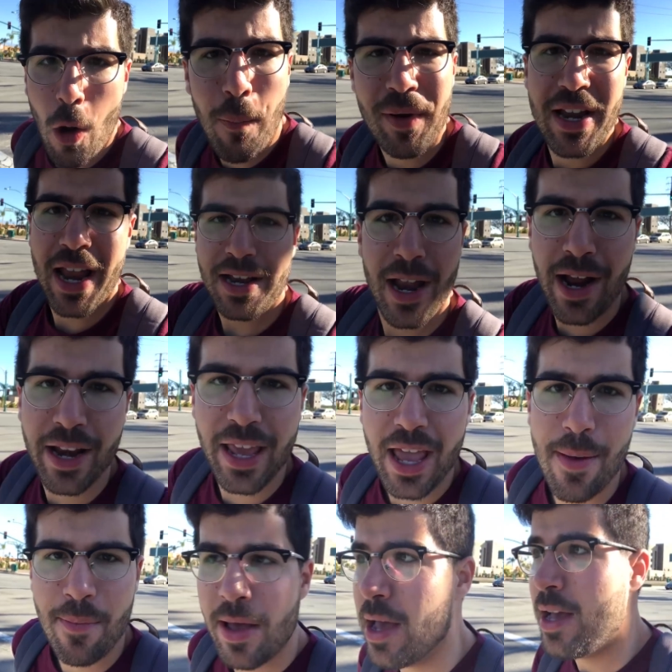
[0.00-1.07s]
opened at 9
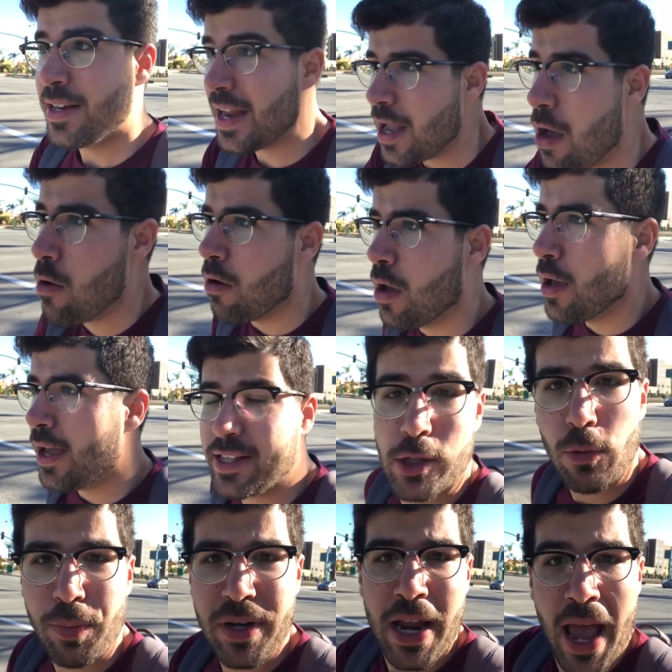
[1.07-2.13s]
a.m. Now, it's
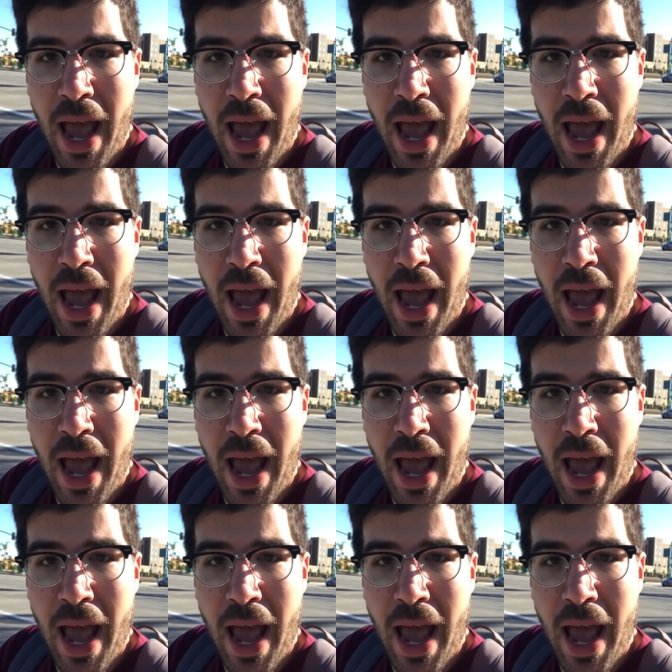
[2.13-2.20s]
open